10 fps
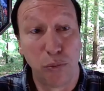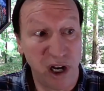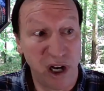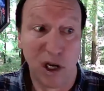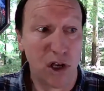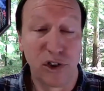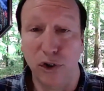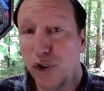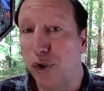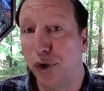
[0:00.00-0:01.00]
but it's also
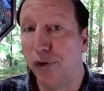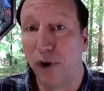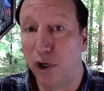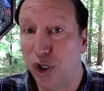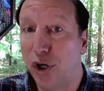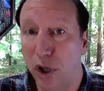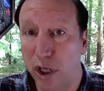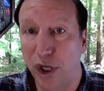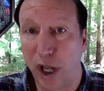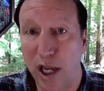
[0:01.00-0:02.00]
true of our general
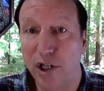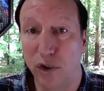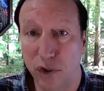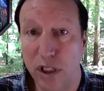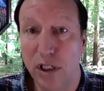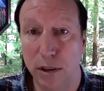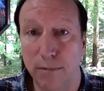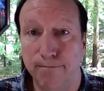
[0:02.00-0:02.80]
educational system.